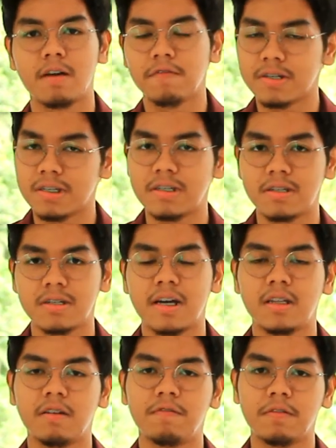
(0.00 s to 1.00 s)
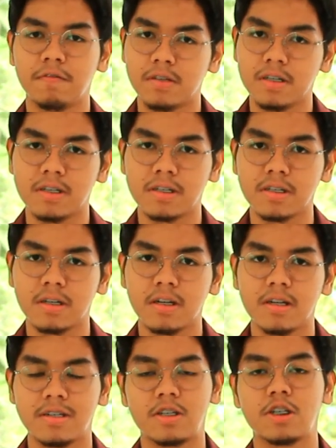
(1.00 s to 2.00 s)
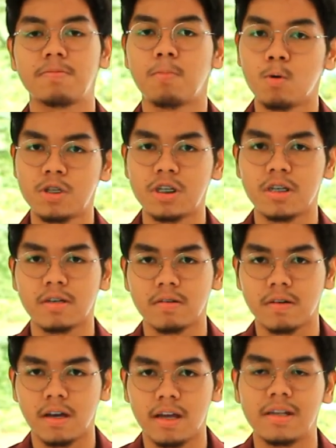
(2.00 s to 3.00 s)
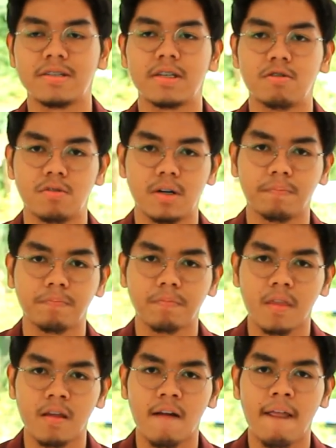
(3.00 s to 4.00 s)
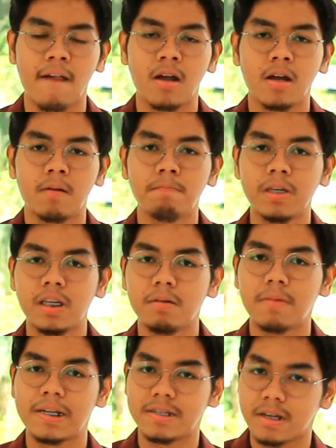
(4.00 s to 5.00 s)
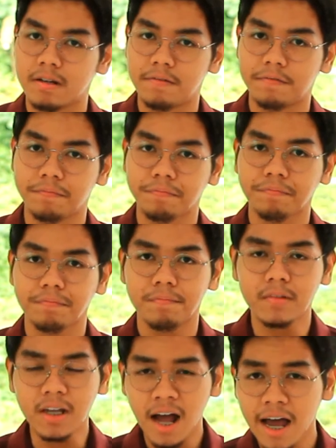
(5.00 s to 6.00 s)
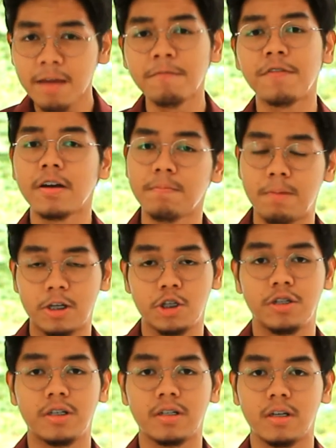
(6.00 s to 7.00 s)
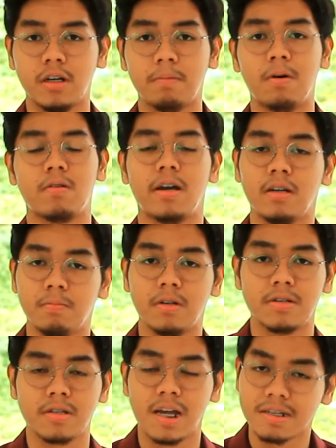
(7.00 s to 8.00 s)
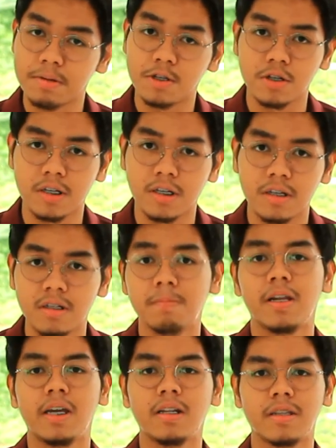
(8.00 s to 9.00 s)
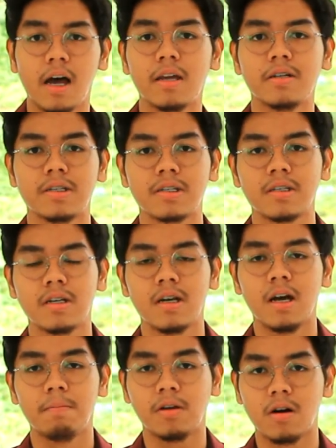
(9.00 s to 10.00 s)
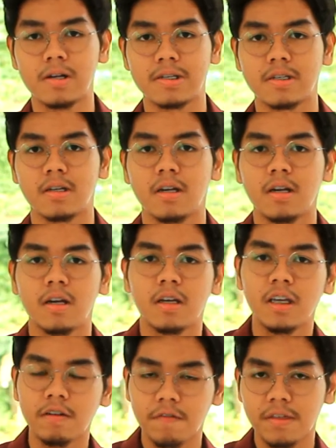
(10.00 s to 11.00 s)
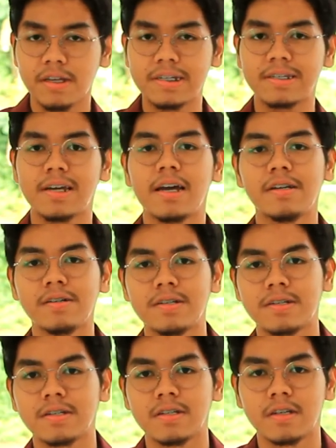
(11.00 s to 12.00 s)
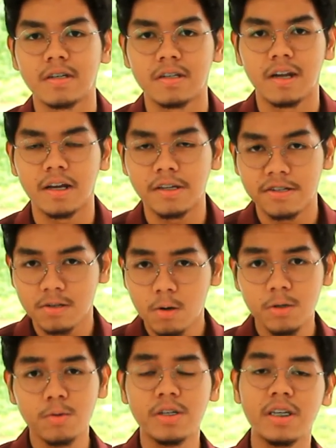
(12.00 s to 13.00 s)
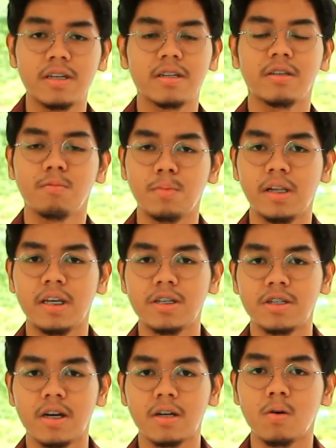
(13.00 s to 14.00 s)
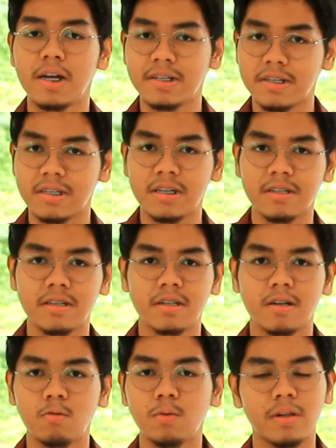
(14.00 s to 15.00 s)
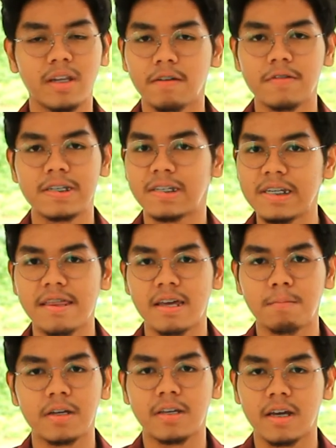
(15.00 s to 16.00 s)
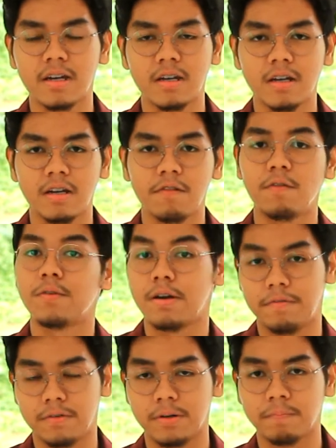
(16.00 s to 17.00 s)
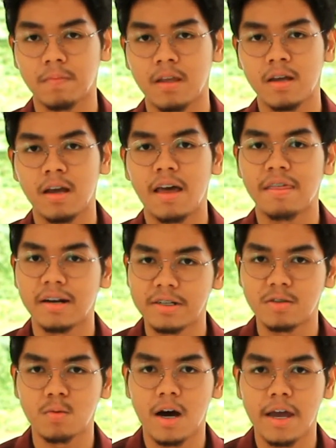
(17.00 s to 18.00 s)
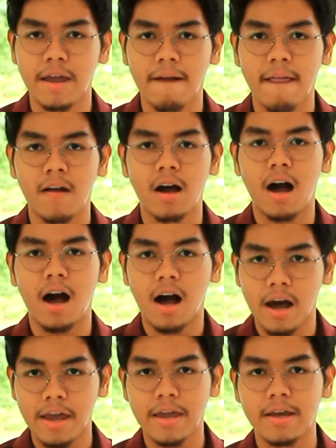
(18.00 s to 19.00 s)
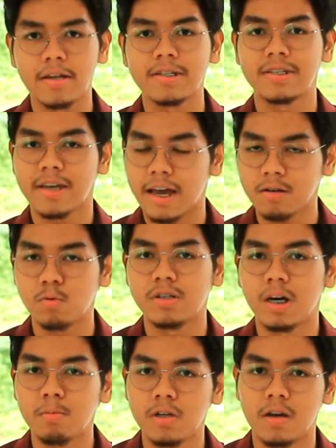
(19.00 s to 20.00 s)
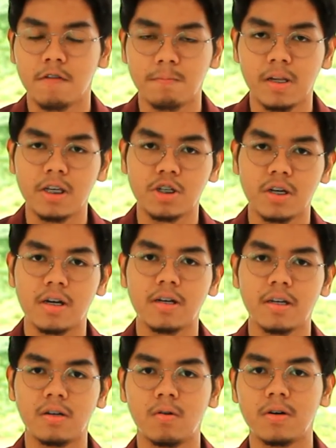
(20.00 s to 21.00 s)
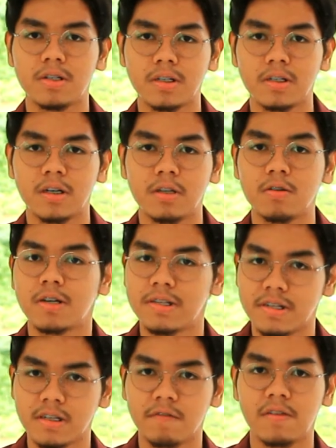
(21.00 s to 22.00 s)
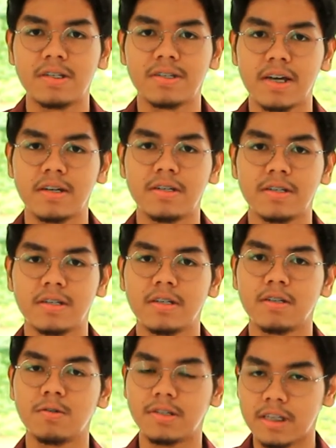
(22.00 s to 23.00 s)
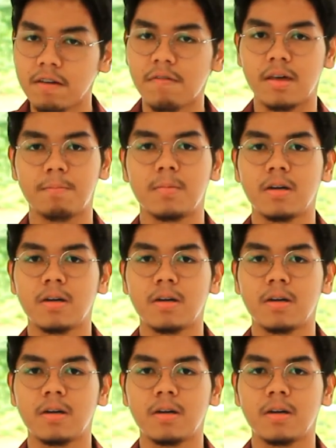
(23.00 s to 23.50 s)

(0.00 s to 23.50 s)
ever since the 1950s, such as poaching and etc. Me, myself, I am very passionate about animals, especially the Malayan tigers, because if these tigers that are so unique to Malaysia go extinct, we'll never see them again forever. And that is why I stand with WWF Malaysia in order to conserve these tigers, to save them,